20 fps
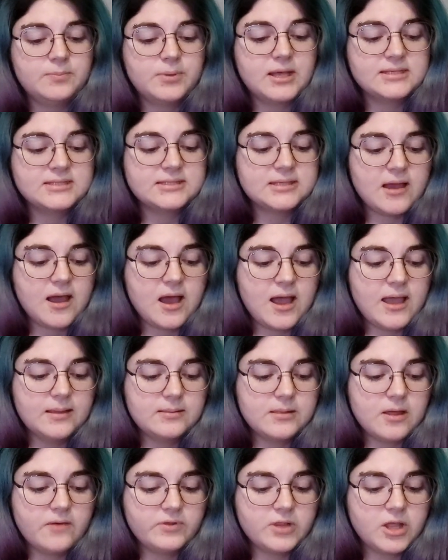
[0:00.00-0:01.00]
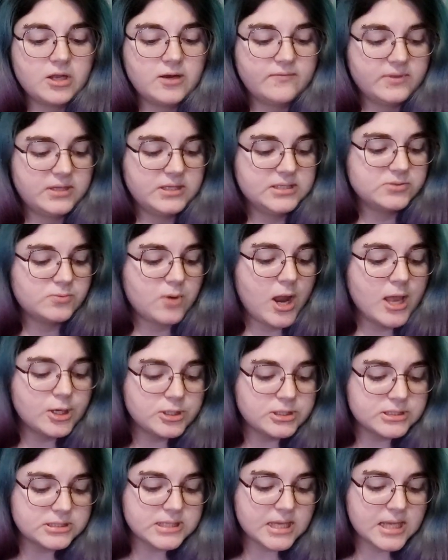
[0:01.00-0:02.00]
Plus, I love a lot of these
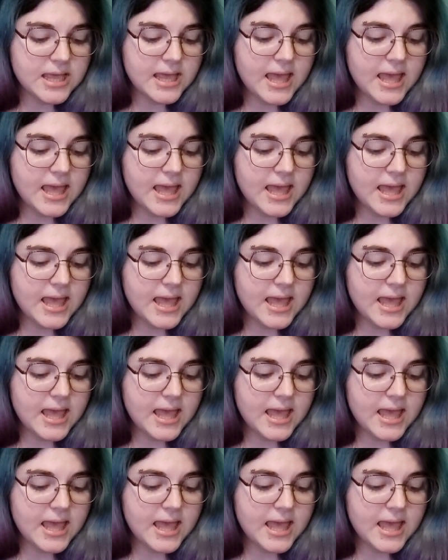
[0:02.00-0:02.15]
writers,